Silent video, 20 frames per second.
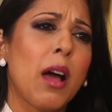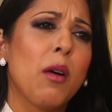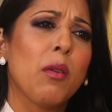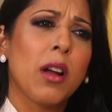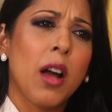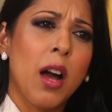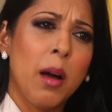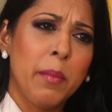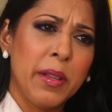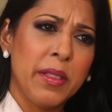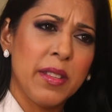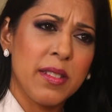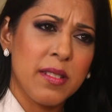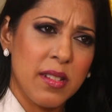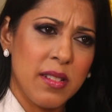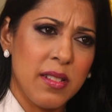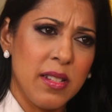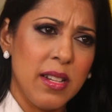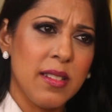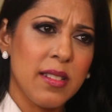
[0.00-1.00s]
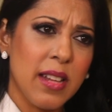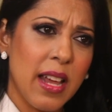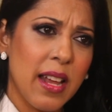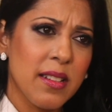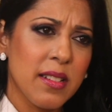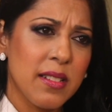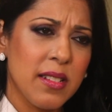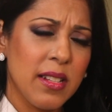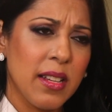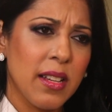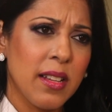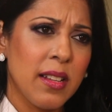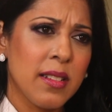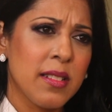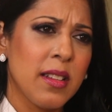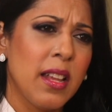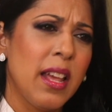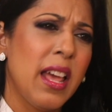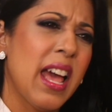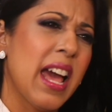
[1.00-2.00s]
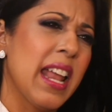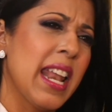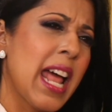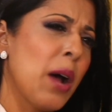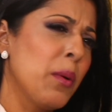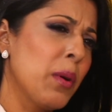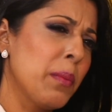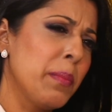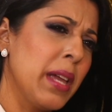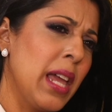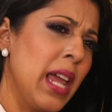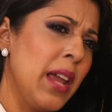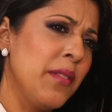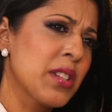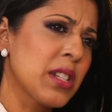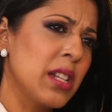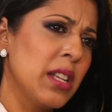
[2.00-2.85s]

how common this disease entity is and how it behaves